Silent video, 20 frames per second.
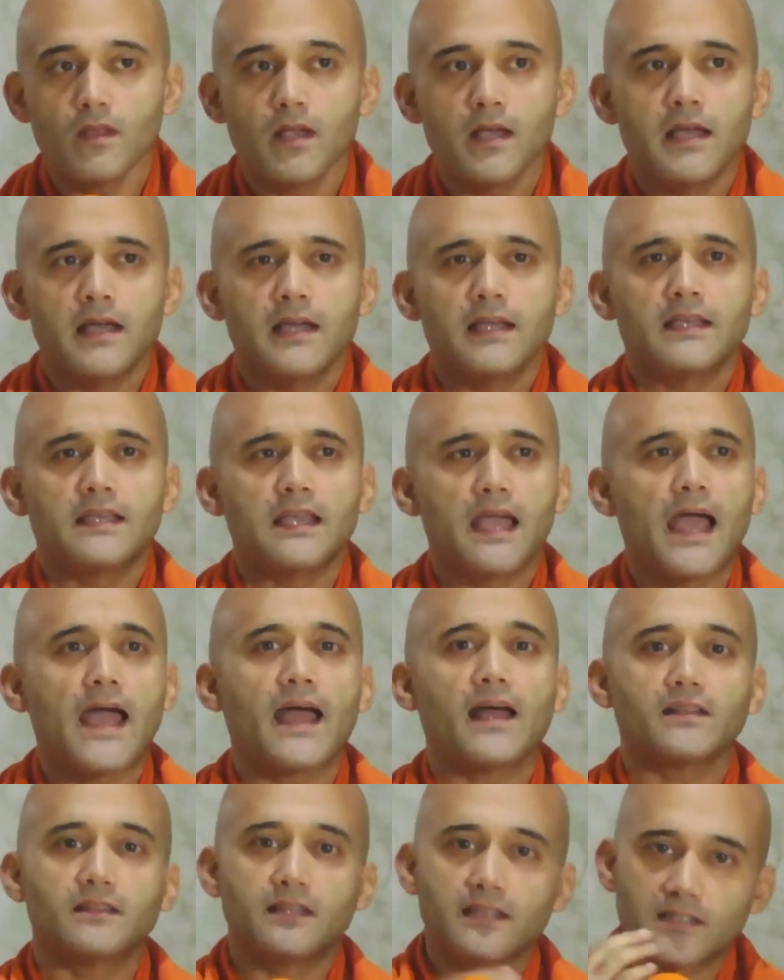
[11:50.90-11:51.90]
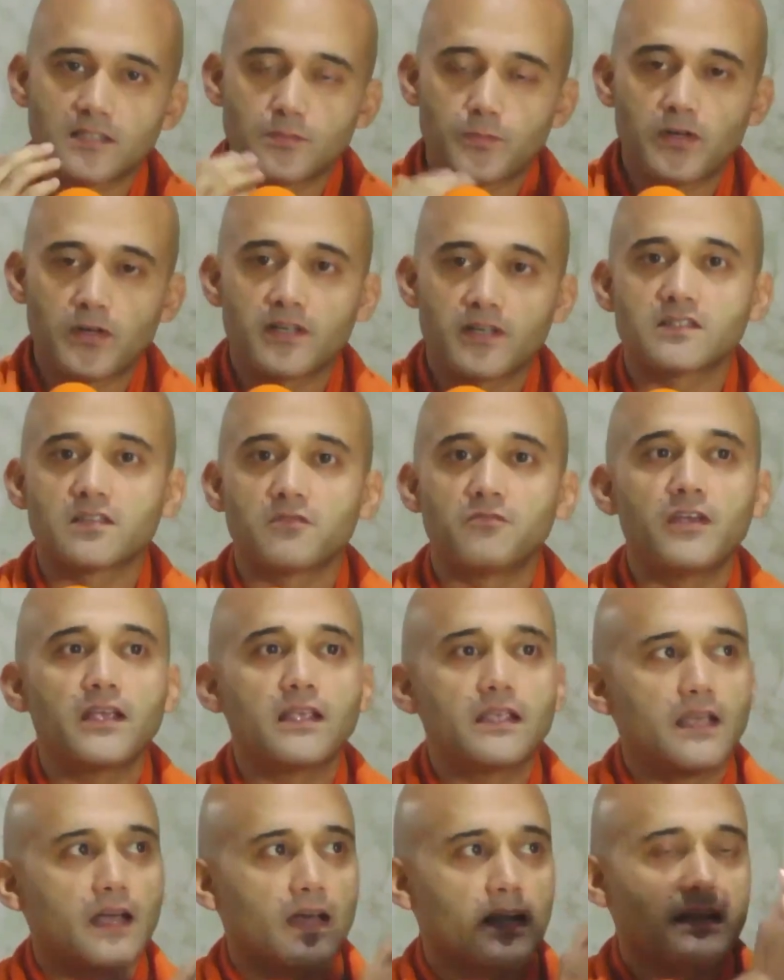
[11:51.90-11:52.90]
he had the experience of
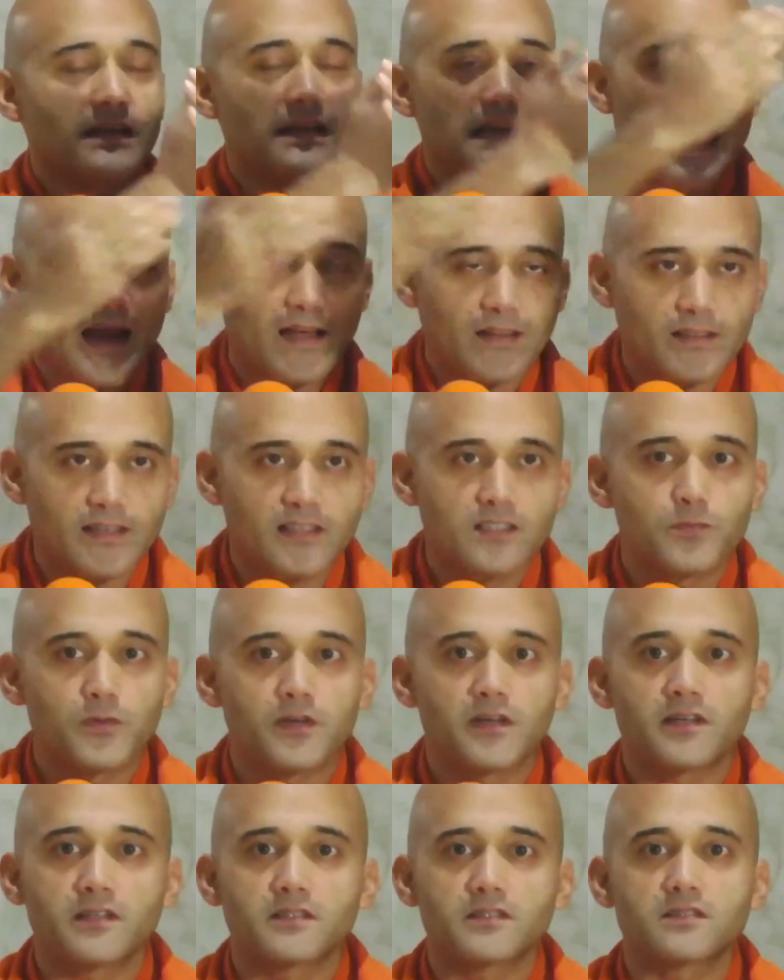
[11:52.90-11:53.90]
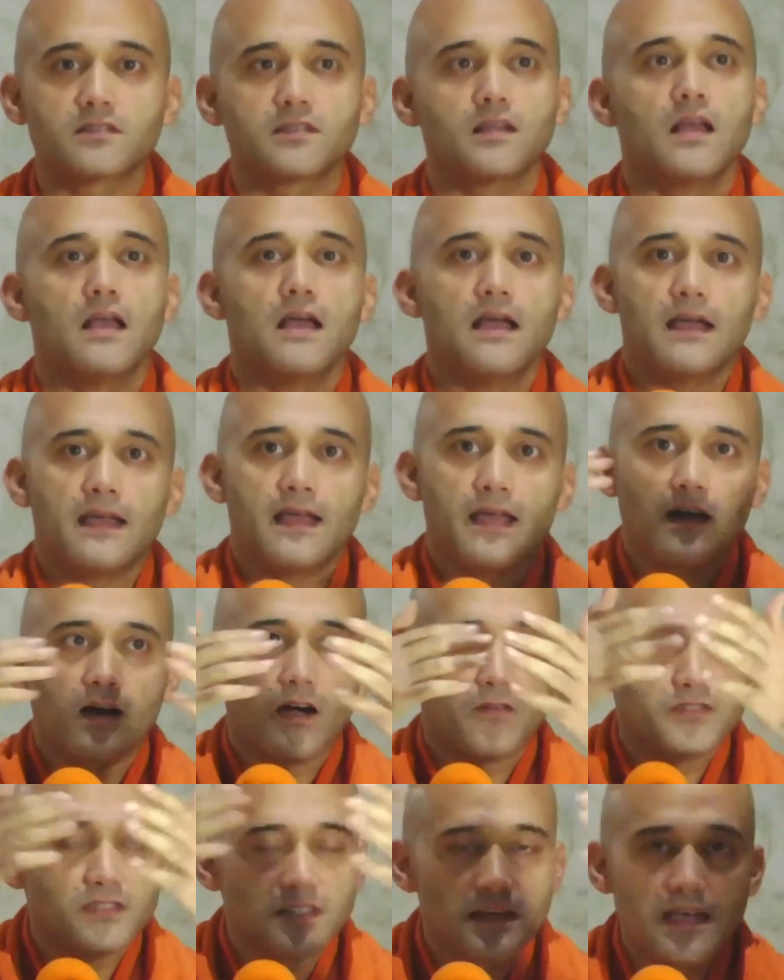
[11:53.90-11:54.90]
Vijnana. He had the experience of
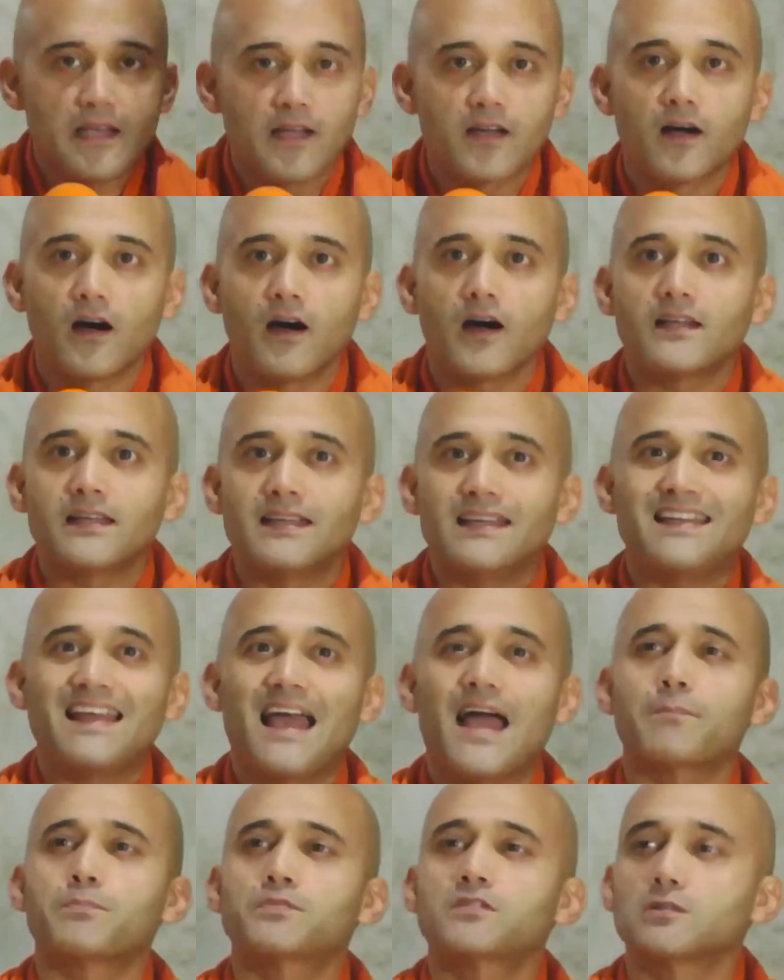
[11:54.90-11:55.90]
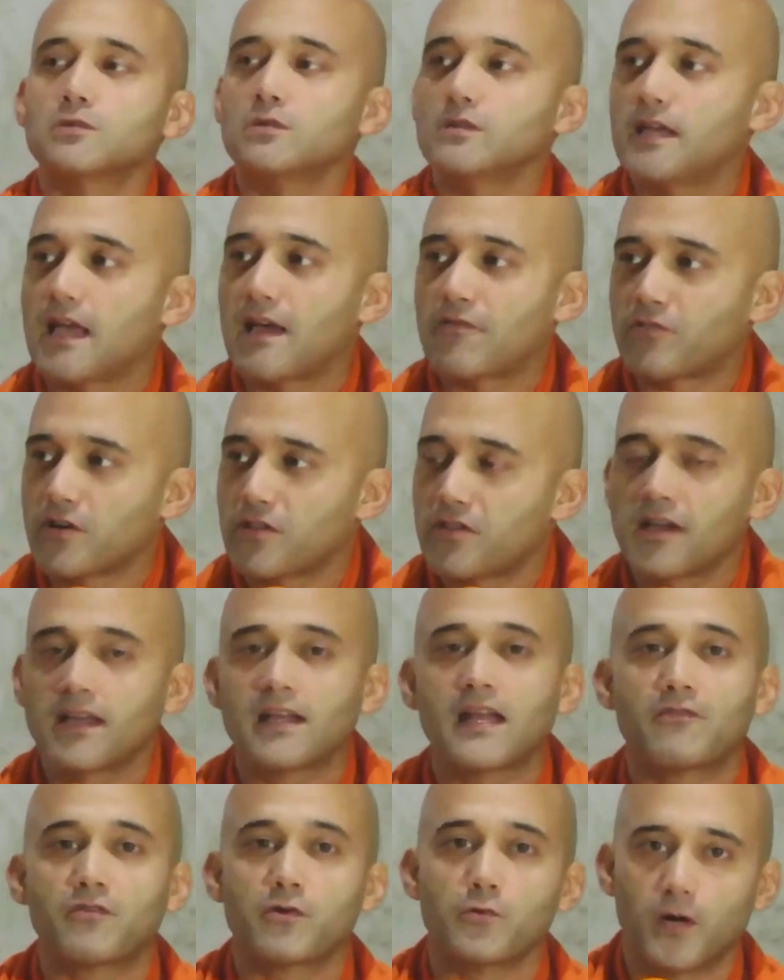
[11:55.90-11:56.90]
seeing God in absolutely everything and
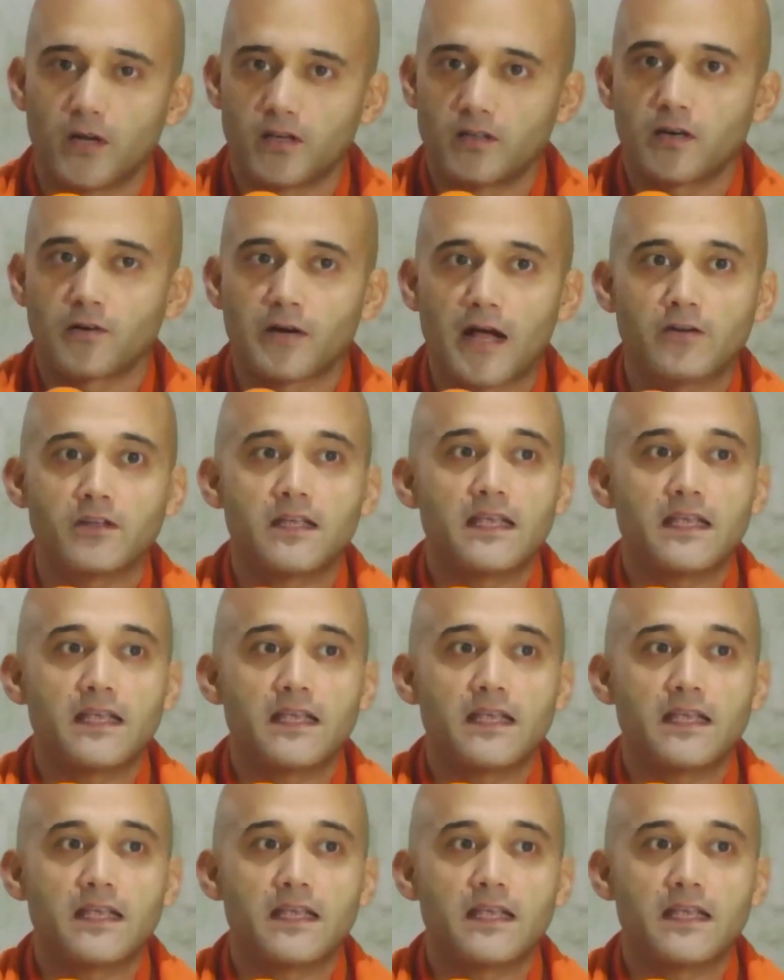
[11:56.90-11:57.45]
everyone around.